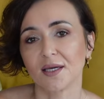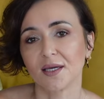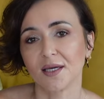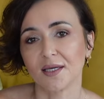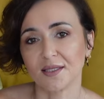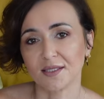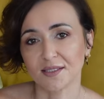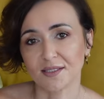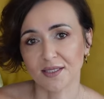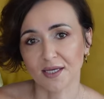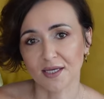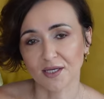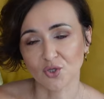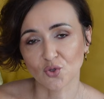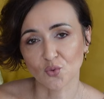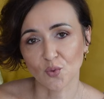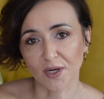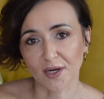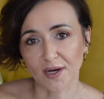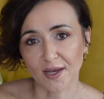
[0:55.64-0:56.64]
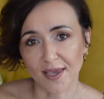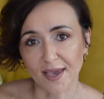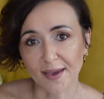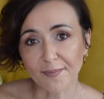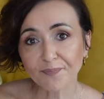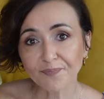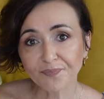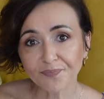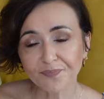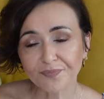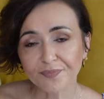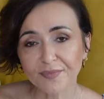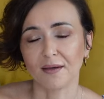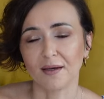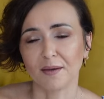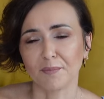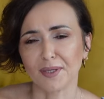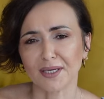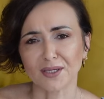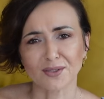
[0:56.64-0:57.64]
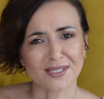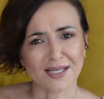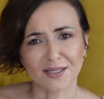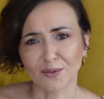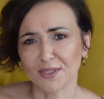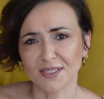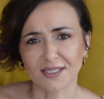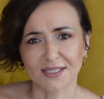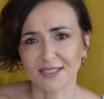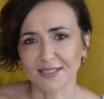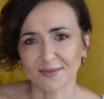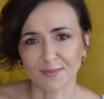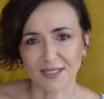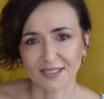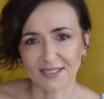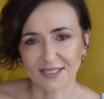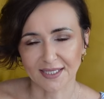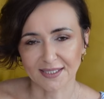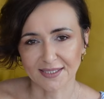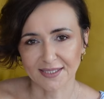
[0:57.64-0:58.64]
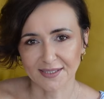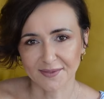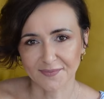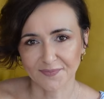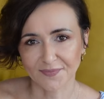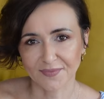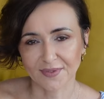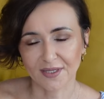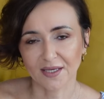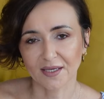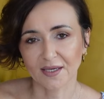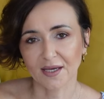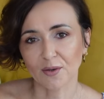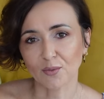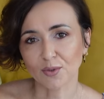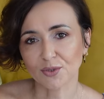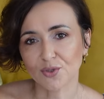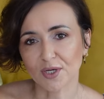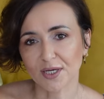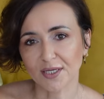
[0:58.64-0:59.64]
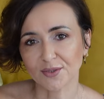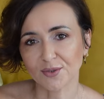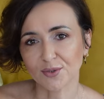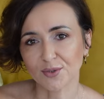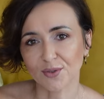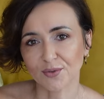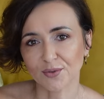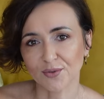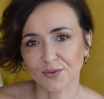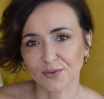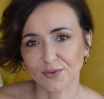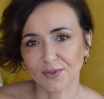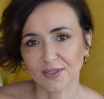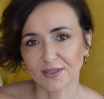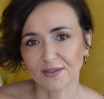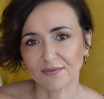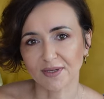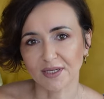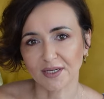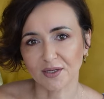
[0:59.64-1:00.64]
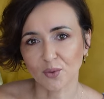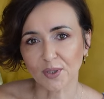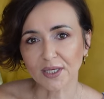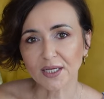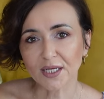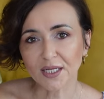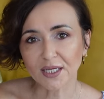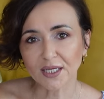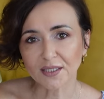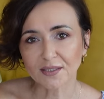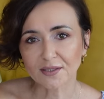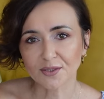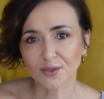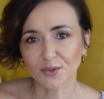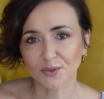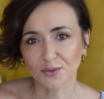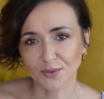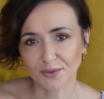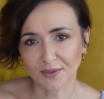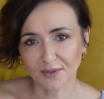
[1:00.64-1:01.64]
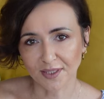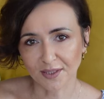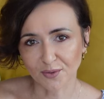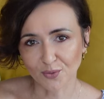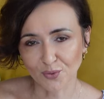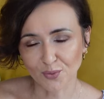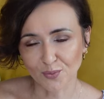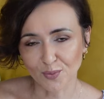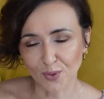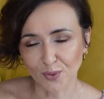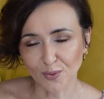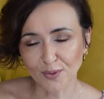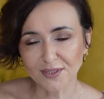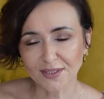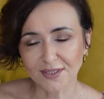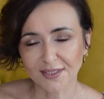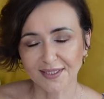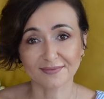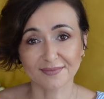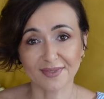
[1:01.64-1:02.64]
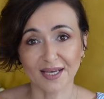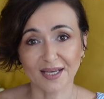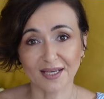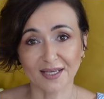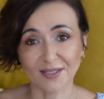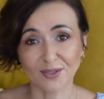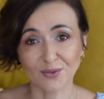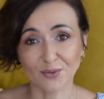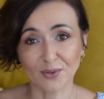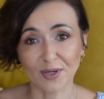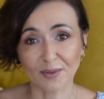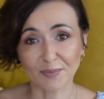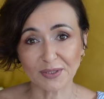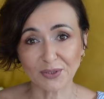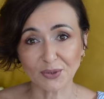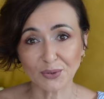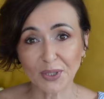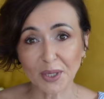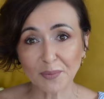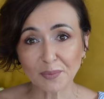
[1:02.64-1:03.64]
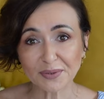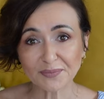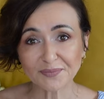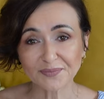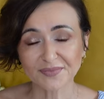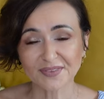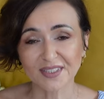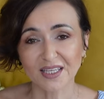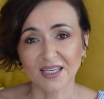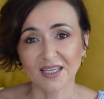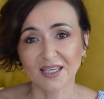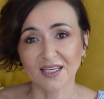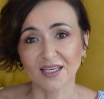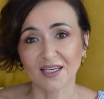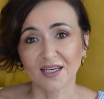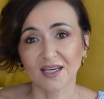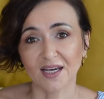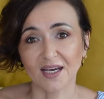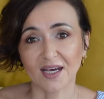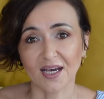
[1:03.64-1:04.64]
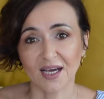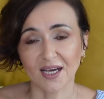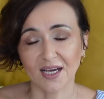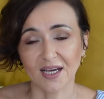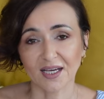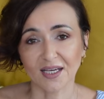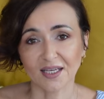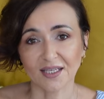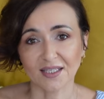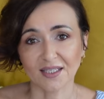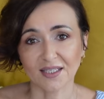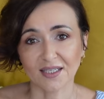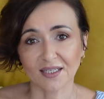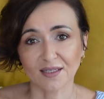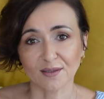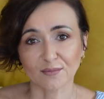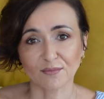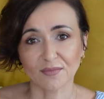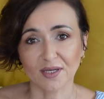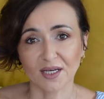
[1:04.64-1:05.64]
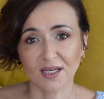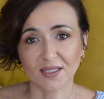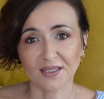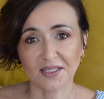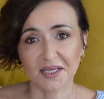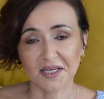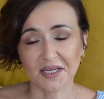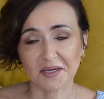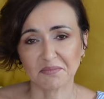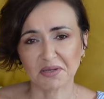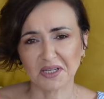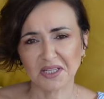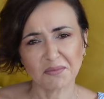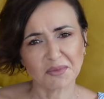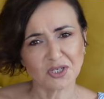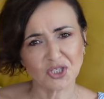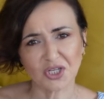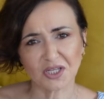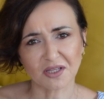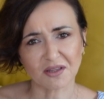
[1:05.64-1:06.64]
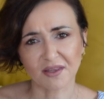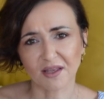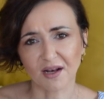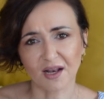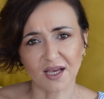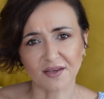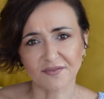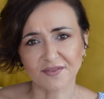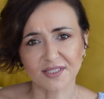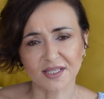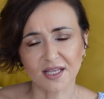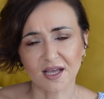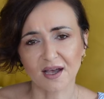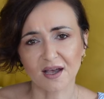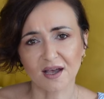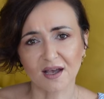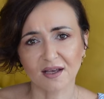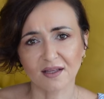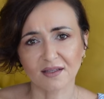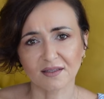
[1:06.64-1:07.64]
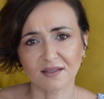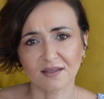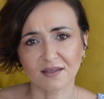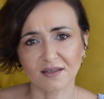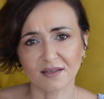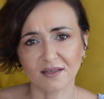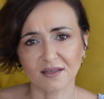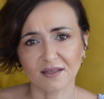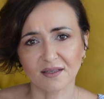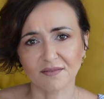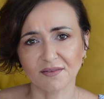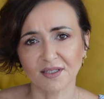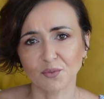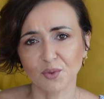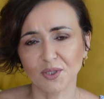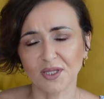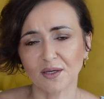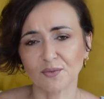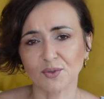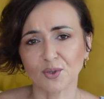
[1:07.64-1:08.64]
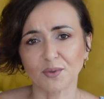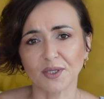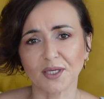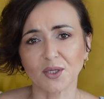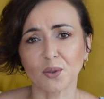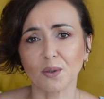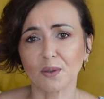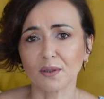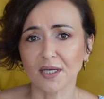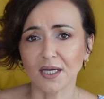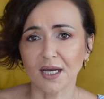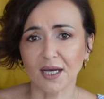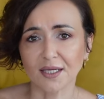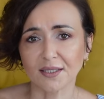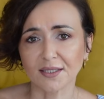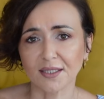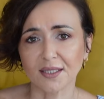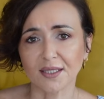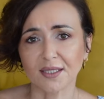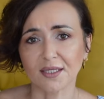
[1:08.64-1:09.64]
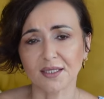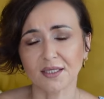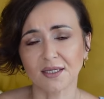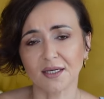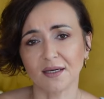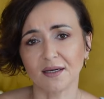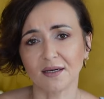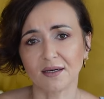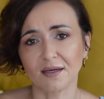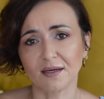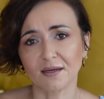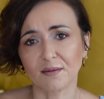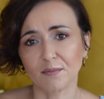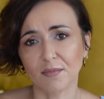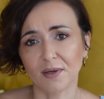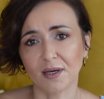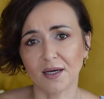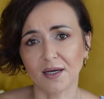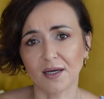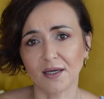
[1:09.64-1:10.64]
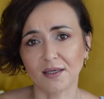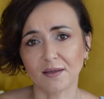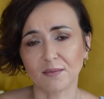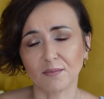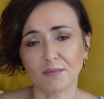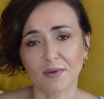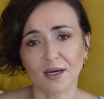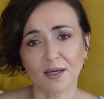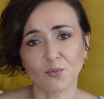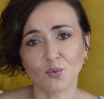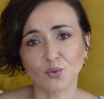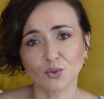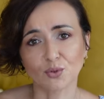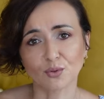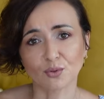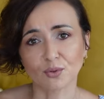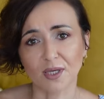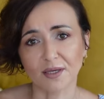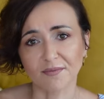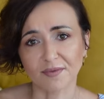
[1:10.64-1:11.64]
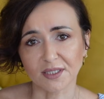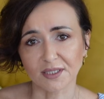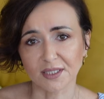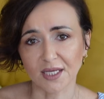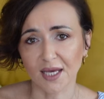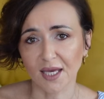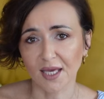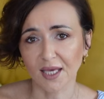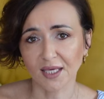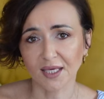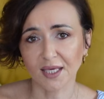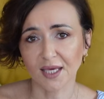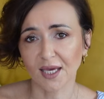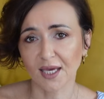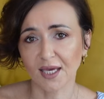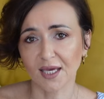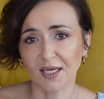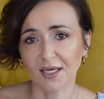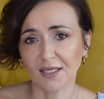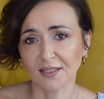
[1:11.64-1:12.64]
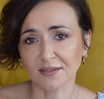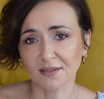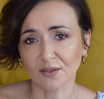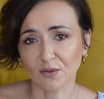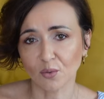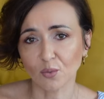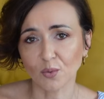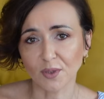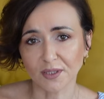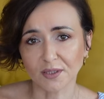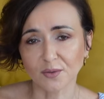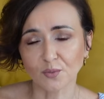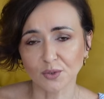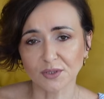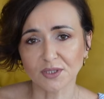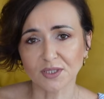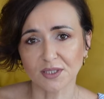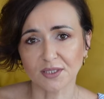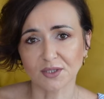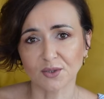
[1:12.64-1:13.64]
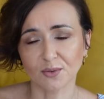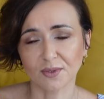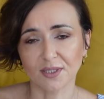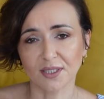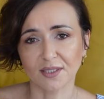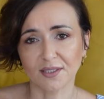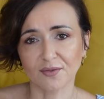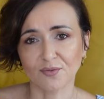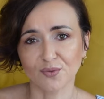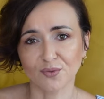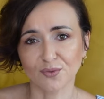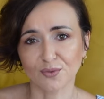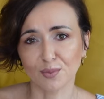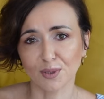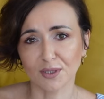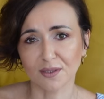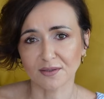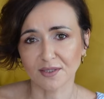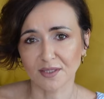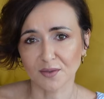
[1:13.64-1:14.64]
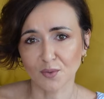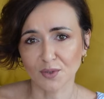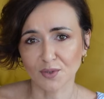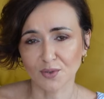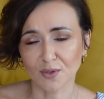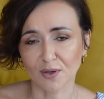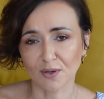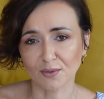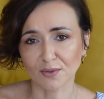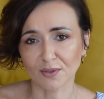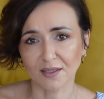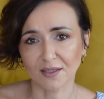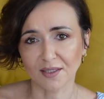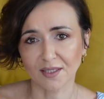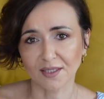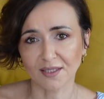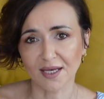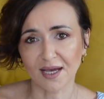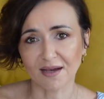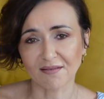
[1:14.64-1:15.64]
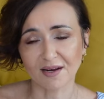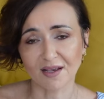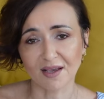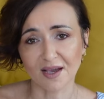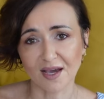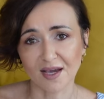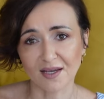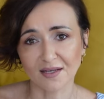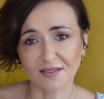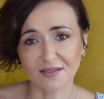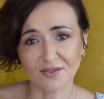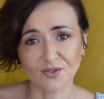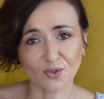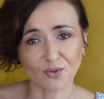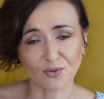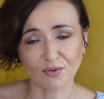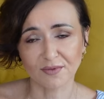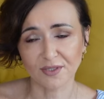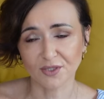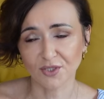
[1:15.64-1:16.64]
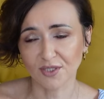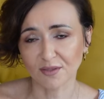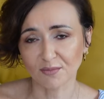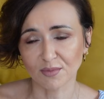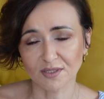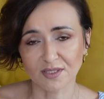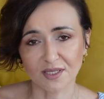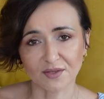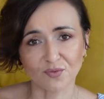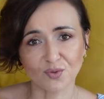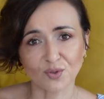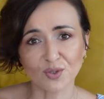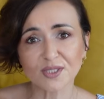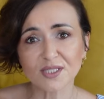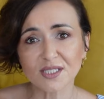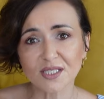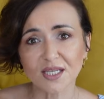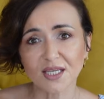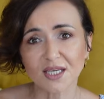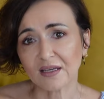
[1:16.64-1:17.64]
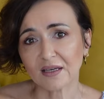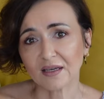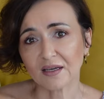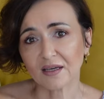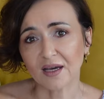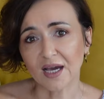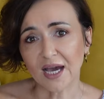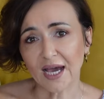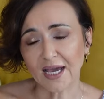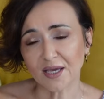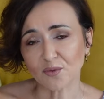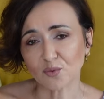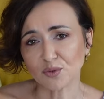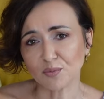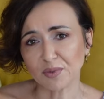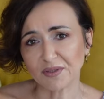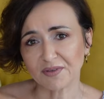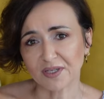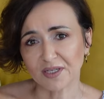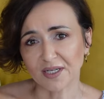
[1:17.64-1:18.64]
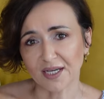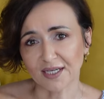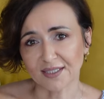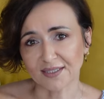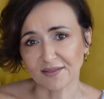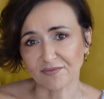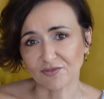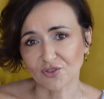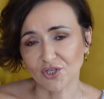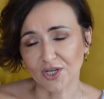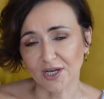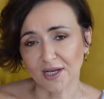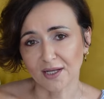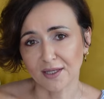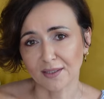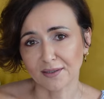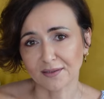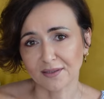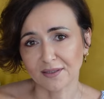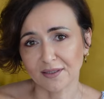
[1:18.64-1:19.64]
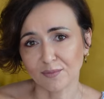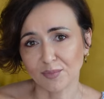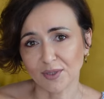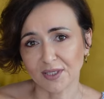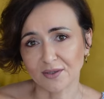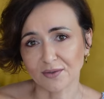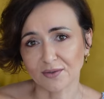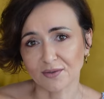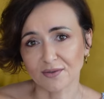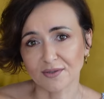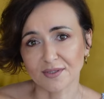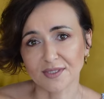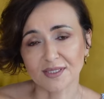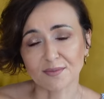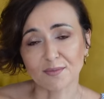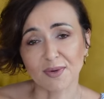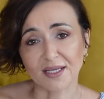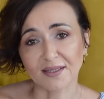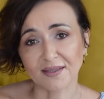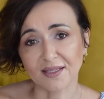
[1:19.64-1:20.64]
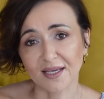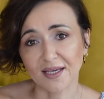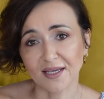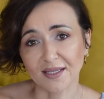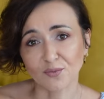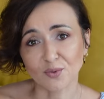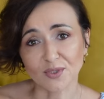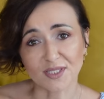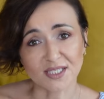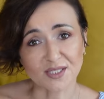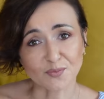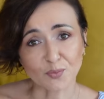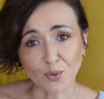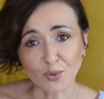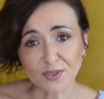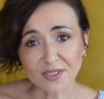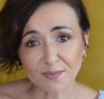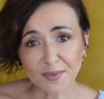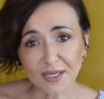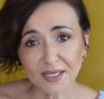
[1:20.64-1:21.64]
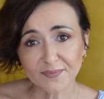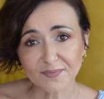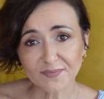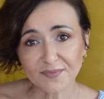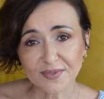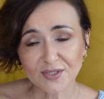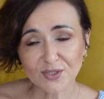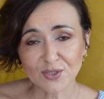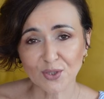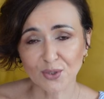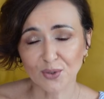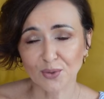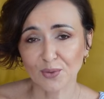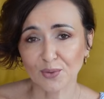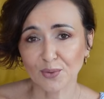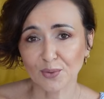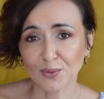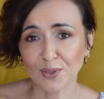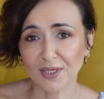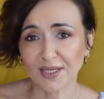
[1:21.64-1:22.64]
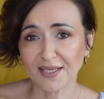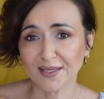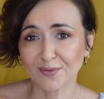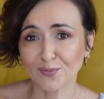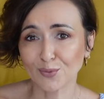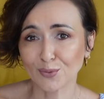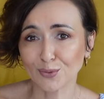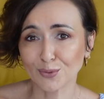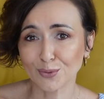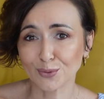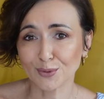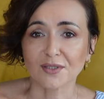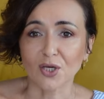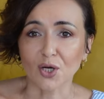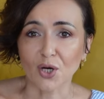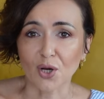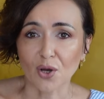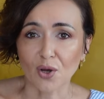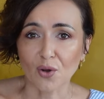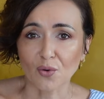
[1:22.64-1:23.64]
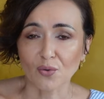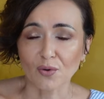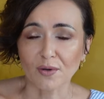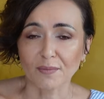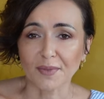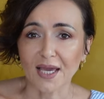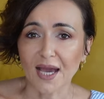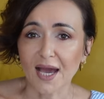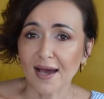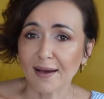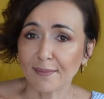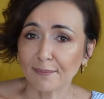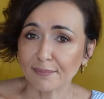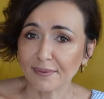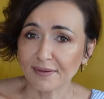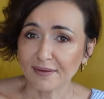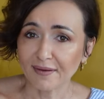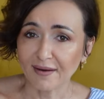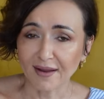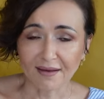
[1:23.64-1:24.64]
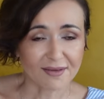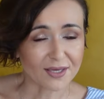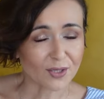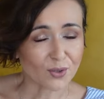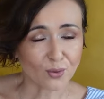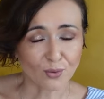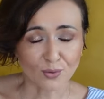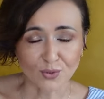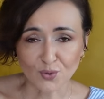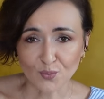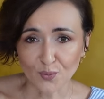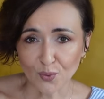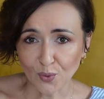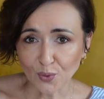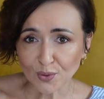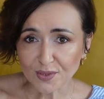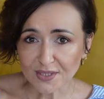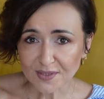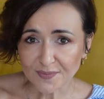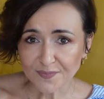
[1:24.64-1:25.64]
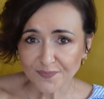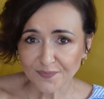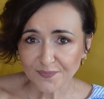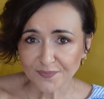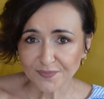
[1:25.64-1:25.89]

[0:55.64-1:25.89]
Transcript: at the stage where I am, because otherwise it doesn't make sense. I will try to go through it very quickly so don't get too bored. I grew up in Europe. I uh, had a pretty much healthy lifestyle, even without knowing organic. Uh, my mom would cook every day and we would eat organic food because it was grown in our gardens, all vegetables and fruits. I would be very active child because my dad was a sportsman, so he would brought me up loving all sports